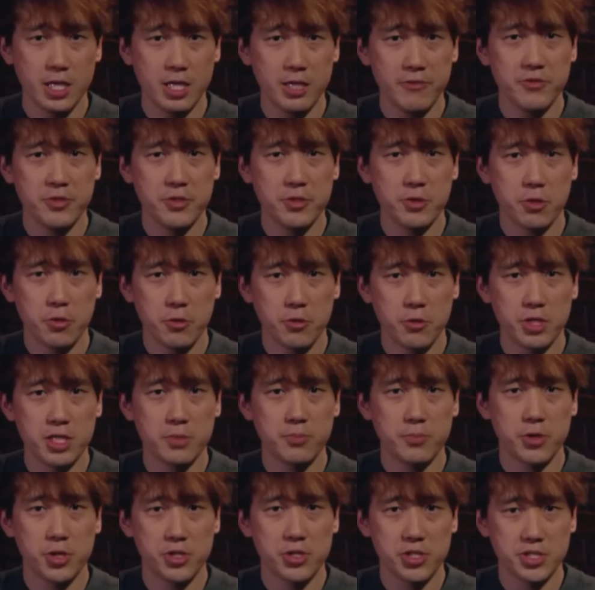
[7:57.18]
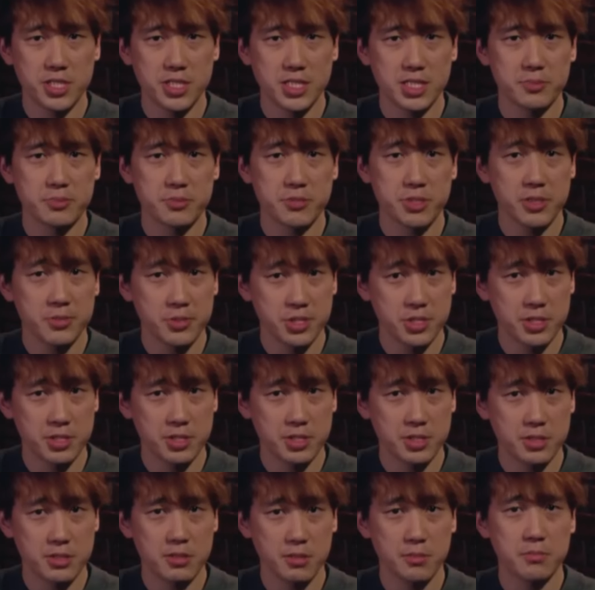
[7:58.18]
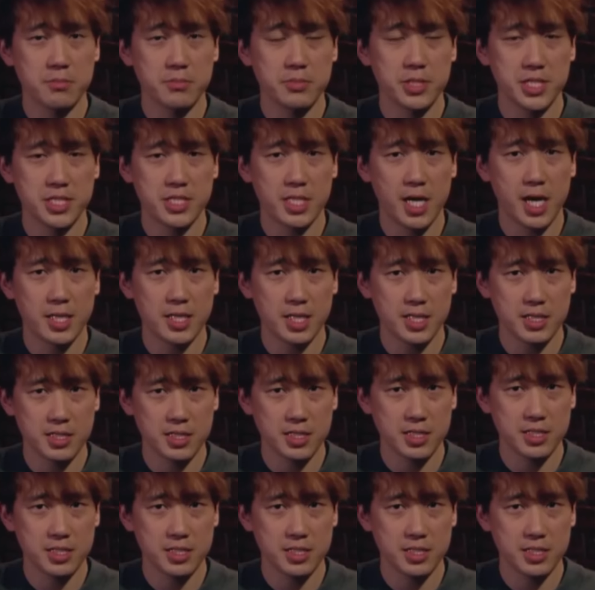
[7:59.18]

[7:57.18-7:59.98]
If you already purchased a subscription, please contact